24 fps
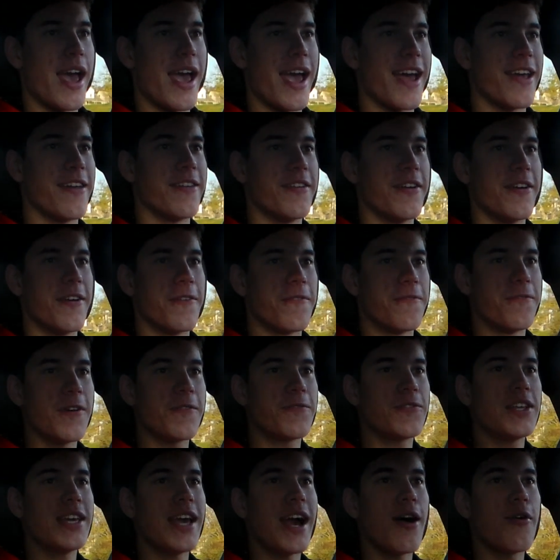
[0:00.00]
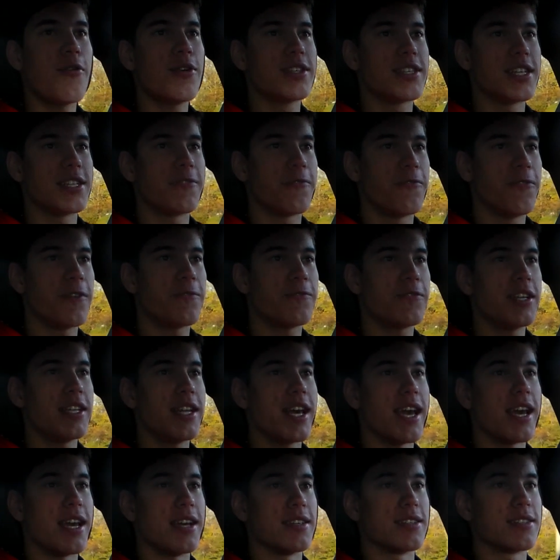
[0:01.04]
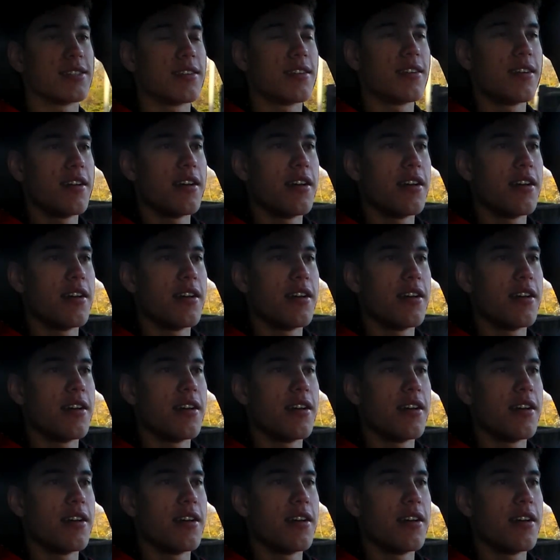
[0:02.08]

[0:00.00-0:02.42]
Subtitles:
and 50 hours, that's 50 days.